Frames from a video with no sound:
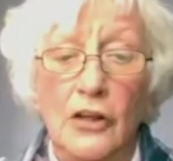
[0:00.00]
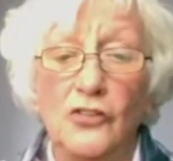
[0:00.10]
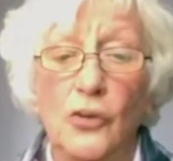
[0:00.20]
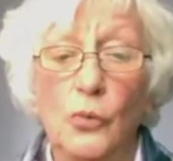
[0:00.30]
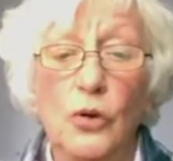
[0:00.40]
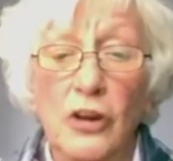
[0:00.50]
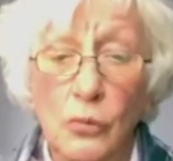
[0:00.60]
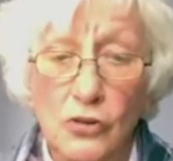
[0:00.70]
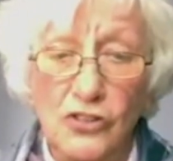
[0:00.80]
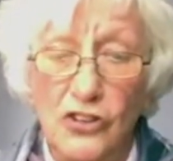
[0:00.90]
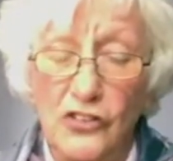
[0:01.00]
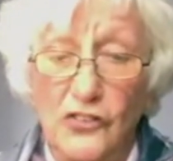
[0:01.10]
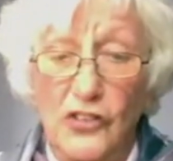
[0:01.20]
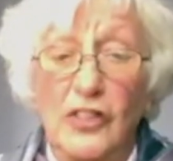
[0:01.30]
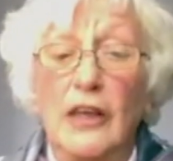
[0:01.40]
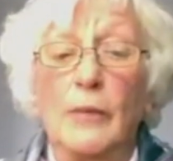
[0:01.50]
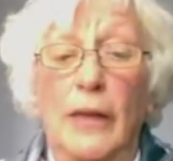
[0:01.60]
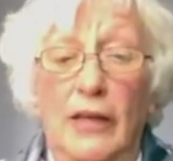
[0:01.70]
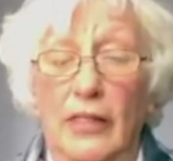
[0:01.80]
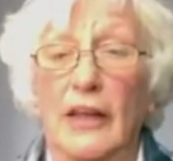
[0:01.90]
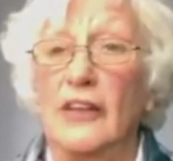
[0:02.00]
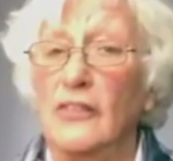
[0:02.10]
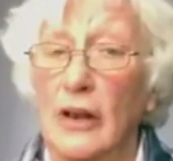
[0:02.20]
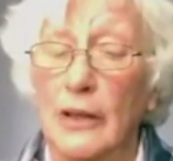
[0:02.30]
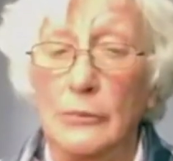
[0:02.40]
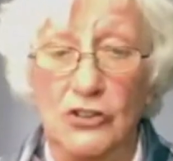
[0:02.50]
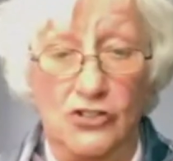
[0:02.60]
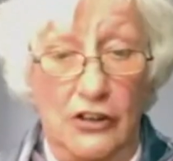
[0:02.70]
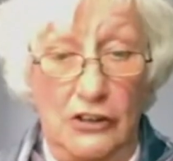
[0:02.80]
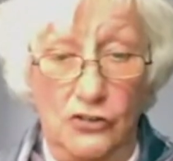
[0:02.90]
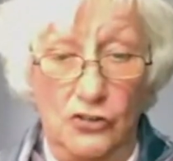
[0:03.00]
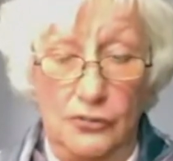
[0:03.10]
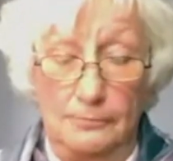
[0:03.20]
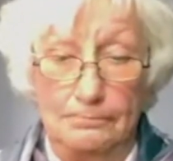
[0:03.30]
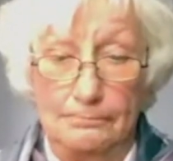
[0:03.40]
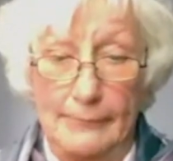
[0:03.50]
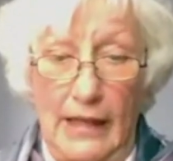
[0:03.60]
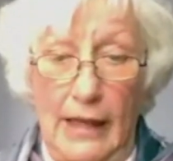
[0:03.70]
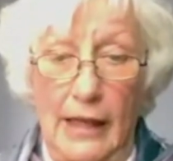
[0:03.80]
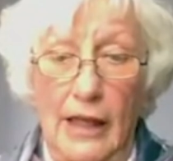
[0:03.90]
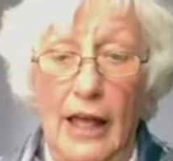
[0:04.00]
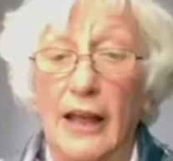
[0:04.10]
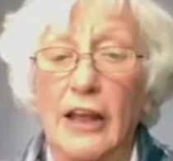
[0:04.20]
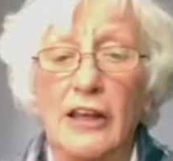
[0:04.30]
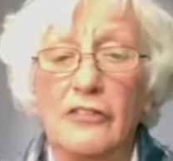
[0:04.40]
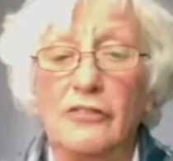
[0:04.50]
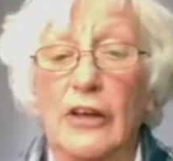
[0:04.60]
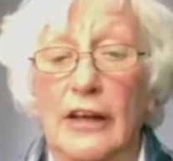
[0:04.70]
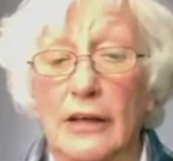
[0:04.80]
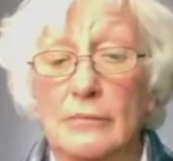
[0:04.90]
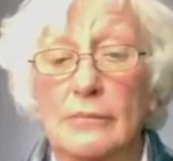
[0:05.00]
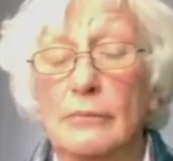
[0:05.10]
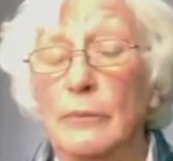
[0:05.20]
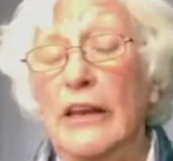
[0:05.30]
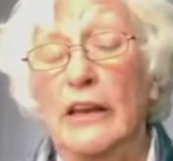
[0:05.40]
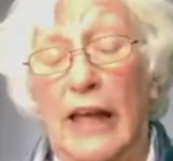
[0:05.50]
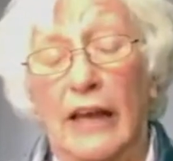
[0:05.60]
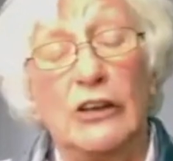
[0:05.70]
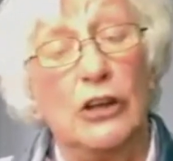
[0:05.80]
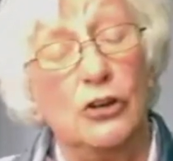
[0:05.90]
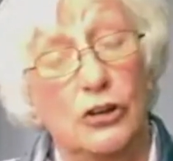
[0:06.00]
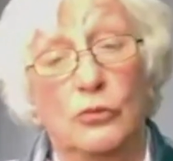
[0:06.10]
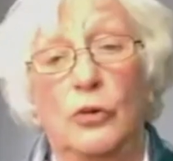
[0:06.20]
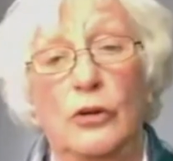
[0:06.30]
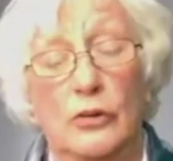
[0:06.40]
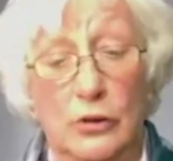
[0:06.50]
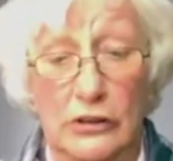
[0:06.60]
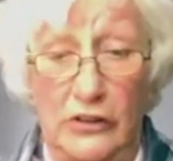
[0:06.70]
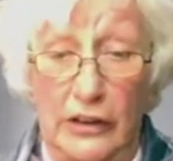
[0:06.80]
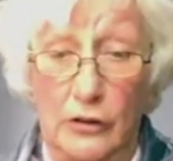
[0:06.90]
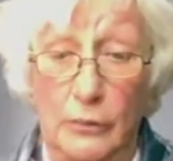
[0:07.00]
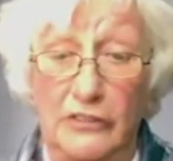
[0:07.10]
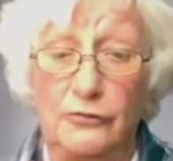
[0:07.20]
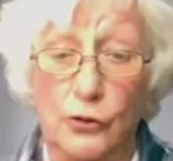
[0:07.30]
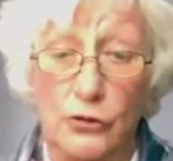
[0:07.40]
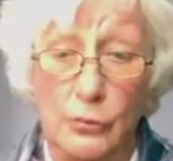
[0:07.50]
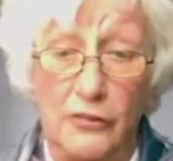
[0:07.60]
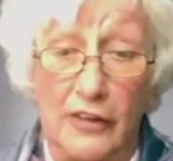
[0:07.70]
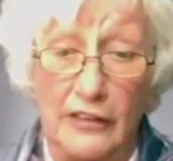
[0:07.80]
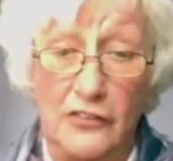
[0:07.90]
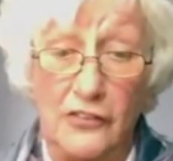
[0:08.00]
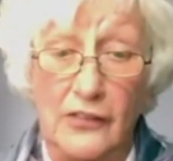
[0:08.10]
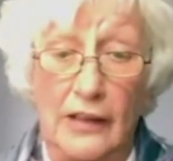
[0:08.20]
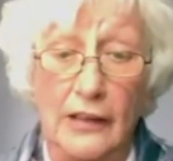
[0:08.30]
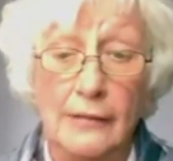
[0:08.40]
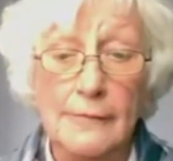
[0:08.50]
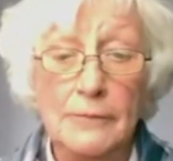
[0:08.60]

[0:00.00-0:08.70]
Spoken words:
So what I wanted us to think about then is climate change. And I've been having a look at what the World Economic Forum have had to say.